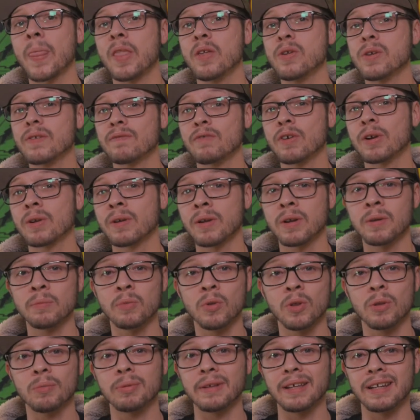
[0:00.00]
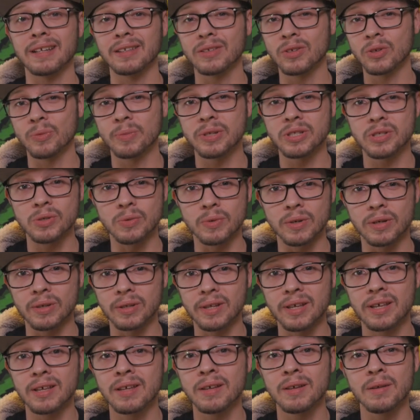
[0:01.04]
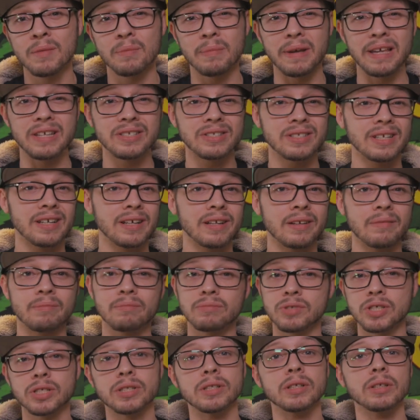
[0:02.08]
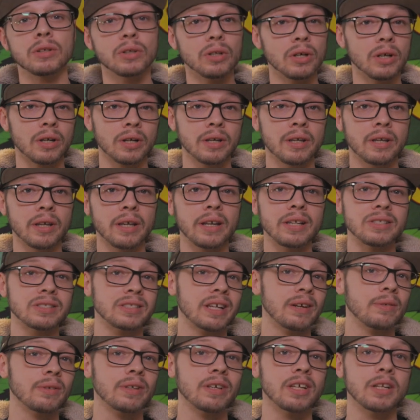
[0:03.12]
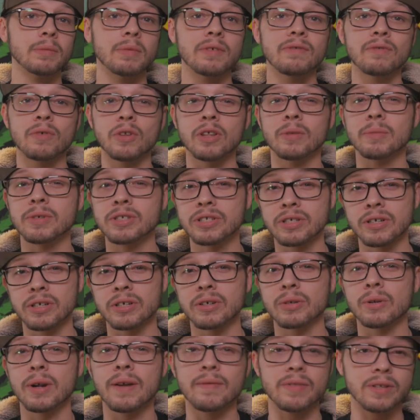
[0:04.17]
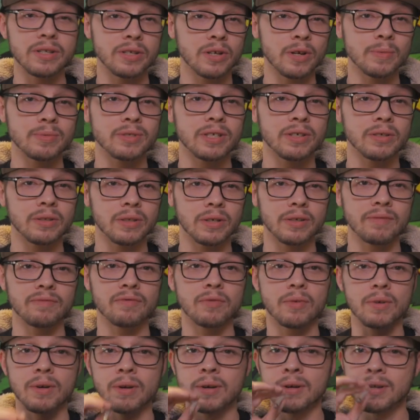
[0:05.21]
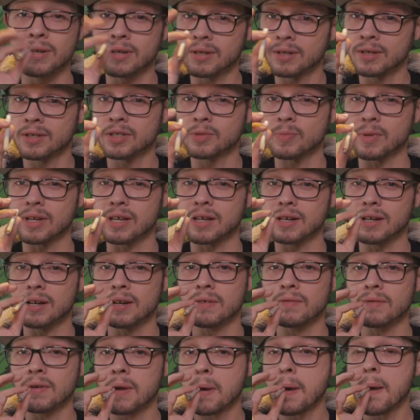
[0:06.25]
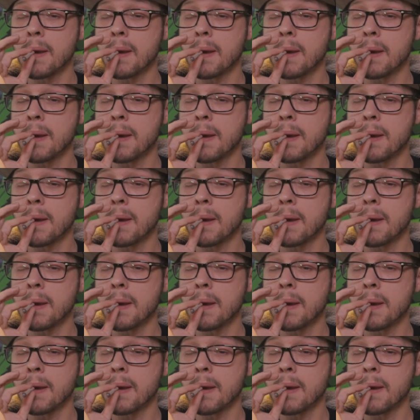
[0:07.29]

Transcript: Now you can fuck around and pull a plant a little bit too early based on just the look. And it's not really gonna be fully mature or have the terps that you're looking for. Speaking of,